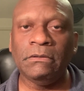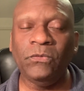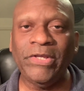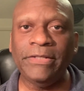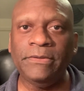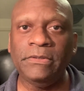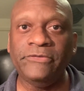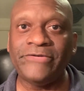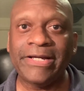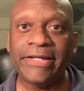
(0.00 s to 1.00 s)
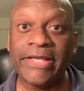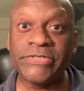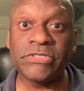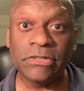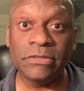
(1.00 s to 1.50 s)
when Nevada
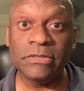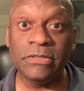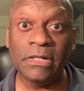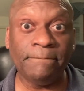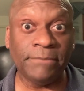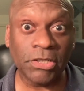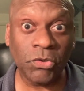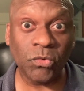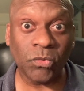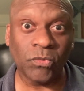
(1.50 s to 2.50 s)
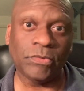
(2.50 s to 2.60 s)
has turned blue